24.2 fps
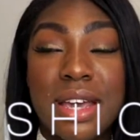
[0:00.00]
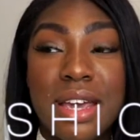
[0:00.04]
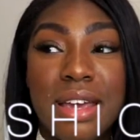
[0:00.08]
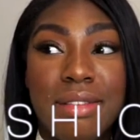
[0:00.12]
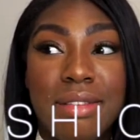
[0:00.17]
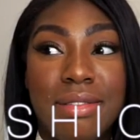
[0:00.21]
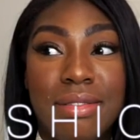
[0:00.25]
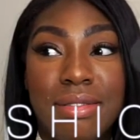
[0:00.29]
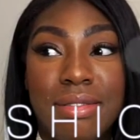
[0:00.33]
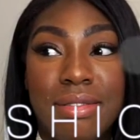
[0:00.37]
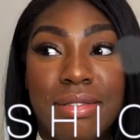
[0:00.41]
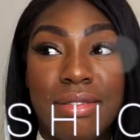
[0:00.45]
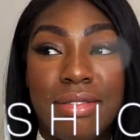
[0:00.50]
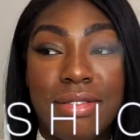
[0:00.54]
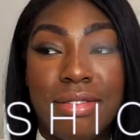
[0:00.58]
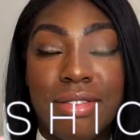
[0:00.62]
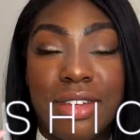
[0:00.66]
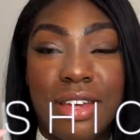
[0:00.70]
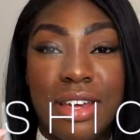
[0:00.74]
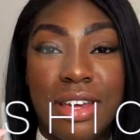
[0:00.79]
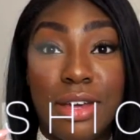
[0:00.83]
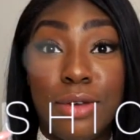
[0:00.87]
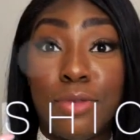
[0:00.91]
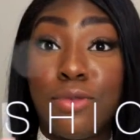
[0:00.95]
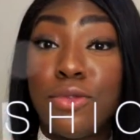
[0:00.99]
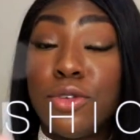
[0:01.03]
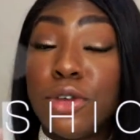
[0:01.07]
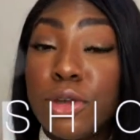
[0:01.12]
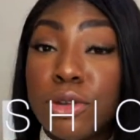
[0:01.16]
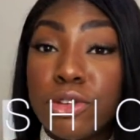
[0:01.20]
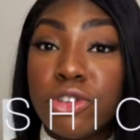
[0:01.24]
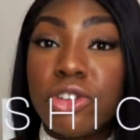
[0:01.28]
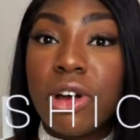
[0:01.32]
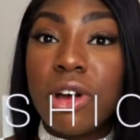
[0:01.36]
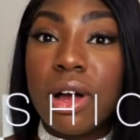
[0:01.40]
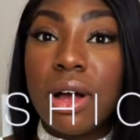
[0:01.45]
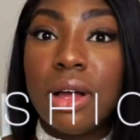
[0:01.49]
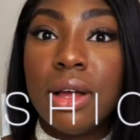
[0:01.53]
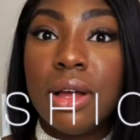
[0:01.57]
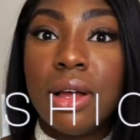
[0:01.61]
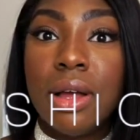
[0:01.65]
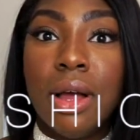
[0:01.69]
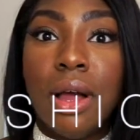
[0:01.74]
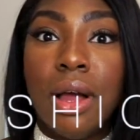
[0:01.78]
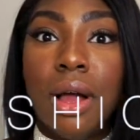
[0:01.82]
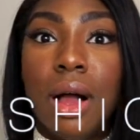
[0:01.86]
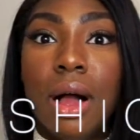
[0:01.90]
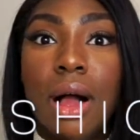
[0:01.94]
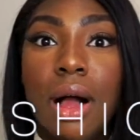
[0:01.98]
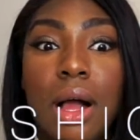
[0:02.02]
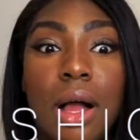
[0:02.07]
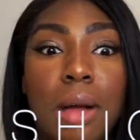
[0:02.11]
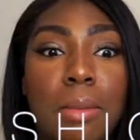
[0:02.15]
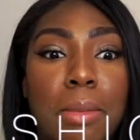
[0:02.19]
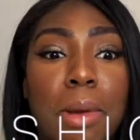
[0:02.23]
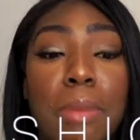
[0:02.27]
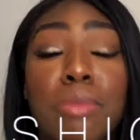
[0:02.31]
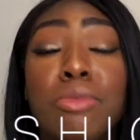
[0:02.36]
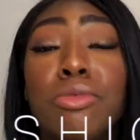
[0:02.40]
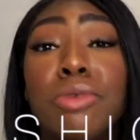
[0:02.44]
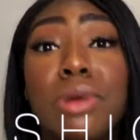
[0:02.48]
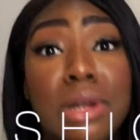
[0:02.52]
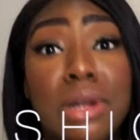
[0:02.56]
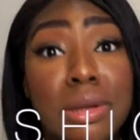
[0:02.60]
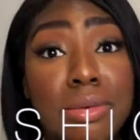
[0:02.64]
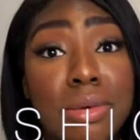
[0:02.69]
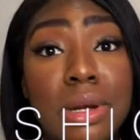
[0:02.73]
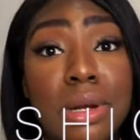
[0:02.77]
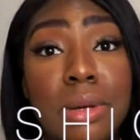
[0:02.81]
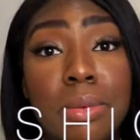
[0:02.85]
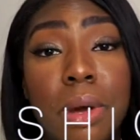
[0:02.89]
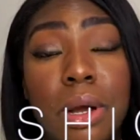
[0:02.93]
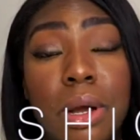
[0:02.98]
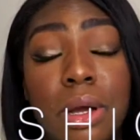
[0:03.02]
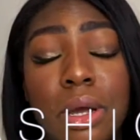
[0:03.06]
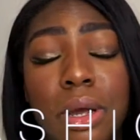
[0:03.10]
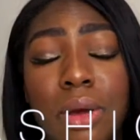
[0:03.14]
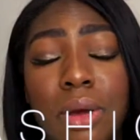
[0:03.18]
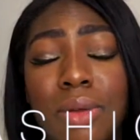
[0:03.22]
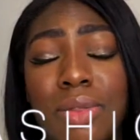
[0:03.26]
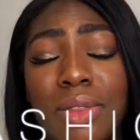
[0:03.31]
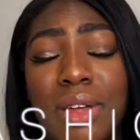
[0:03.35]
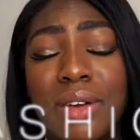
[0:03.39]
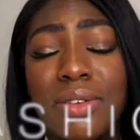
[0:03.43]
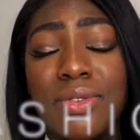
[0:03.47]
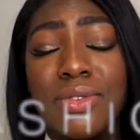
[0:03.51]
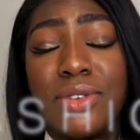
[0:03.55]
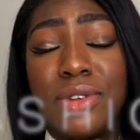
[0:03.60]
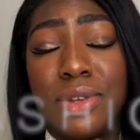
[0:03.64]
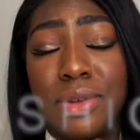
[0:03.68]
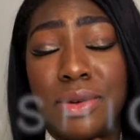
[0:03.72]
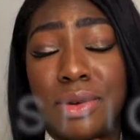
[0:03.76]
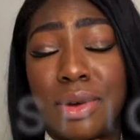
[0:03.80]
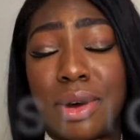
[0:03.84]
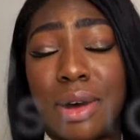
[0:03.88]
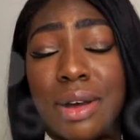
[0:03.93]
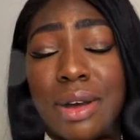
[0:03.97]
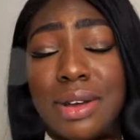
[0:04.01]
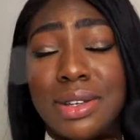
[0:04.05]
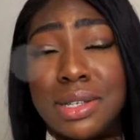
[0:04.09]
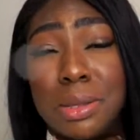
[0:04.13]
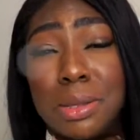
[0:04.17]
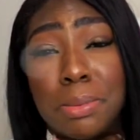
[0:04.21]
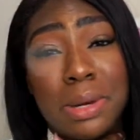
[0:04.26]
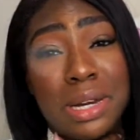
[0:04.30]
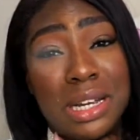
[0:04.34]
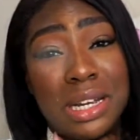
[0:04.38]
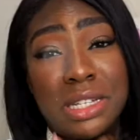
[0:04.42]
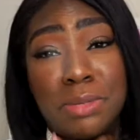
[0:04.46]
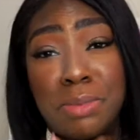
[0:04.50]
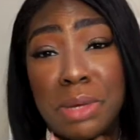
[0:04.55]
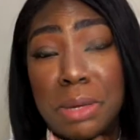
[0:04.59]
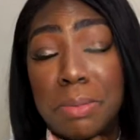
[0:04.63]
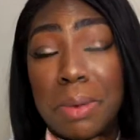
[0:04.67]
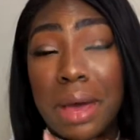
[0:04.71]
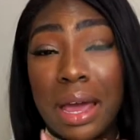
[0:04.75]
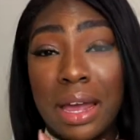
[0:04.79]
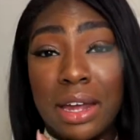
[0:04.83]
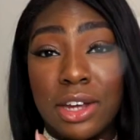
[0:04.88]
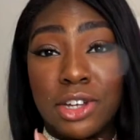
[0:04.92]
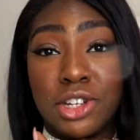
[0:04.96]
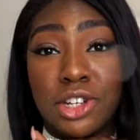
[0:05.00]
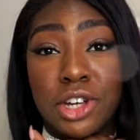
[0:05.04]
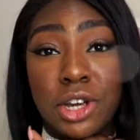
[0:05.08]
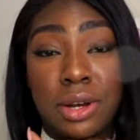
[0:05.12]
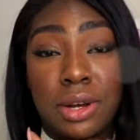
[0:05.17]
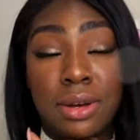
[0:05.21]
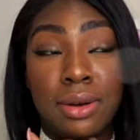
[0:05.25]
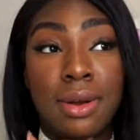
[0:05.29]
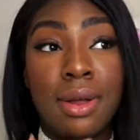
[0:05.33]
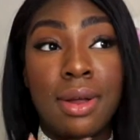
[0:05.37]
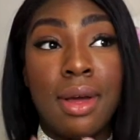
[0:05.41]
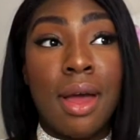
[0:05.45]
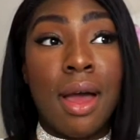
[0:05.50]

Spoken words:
in the future. I'm really working on that for you guys, so please be patient.